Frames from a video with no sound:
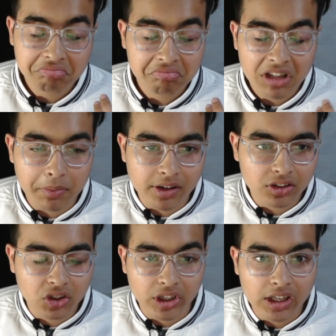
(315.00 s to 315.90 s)
I mean,
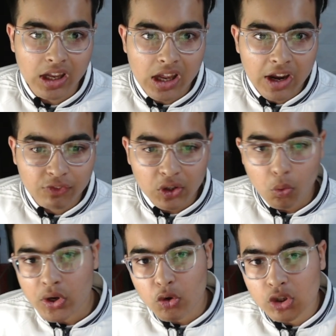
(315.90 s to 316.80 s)
sorry. If the
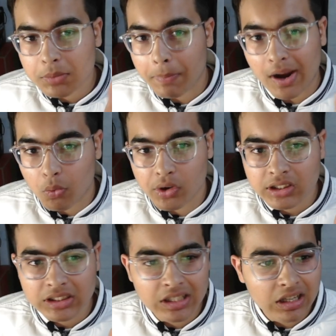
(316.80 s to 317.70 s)
queen goes
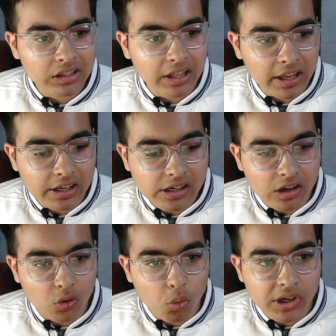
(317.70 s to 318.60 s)
backwards, then
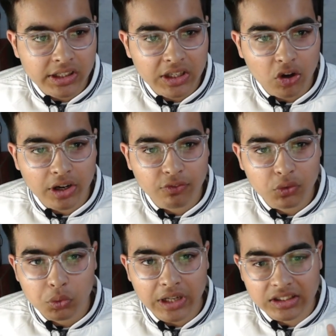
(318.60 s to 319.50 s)
queen take on
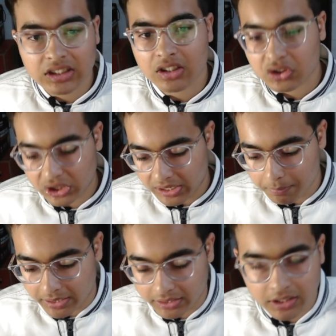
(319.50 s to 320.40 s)
f2, that's
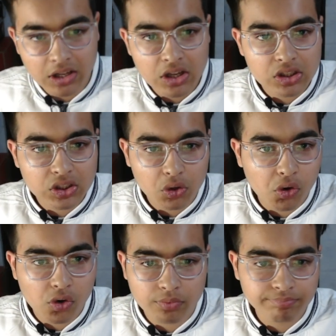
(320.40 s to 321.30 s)
checkmate.
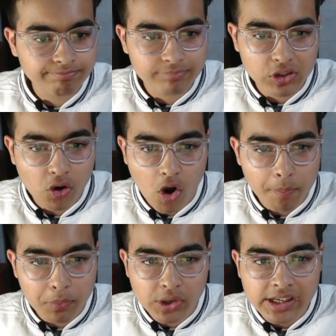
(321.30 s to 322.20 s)
So your
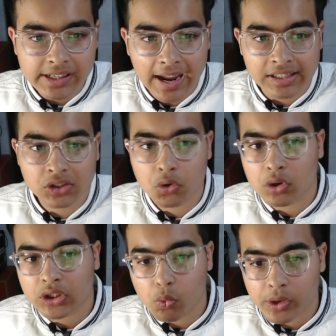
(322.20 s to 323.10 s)
opponent has no
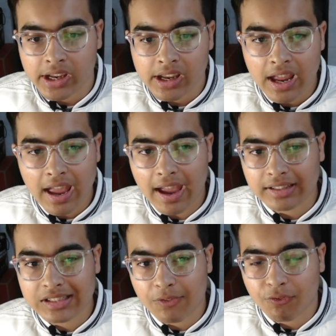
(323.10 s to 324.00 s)
other way
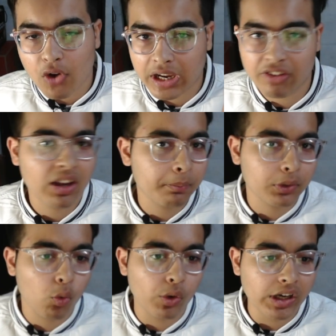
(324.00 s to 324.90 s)
except for giving up
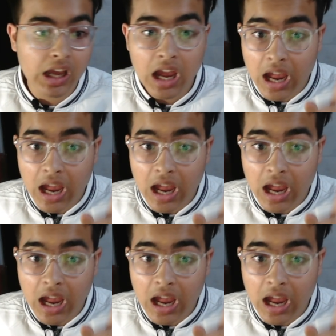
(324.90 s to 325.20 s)
the queen.